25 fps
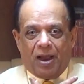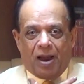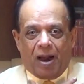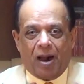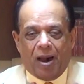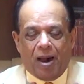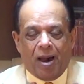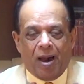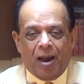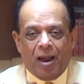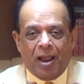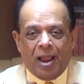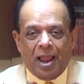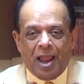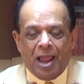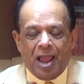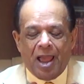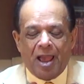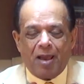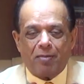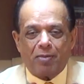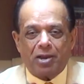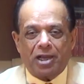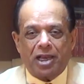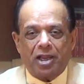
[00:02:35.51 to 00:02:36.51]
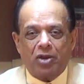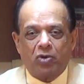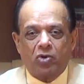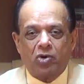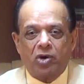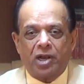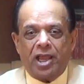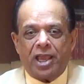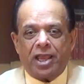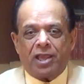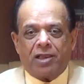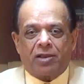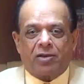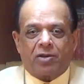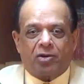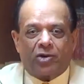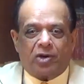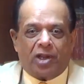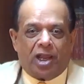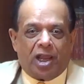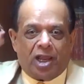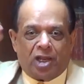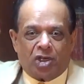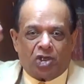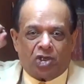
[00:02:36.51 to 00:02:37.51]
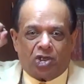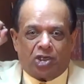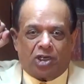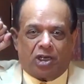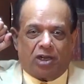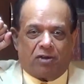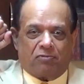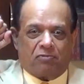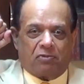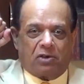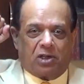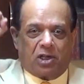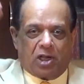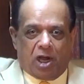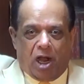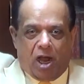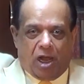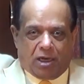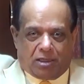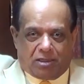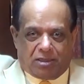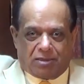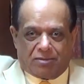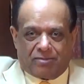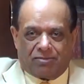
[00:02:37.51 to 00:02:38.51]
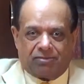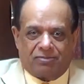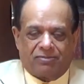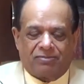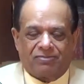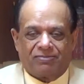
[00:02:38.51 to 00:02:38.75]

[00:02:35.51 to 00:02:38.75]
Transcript: I am a unique creation of God,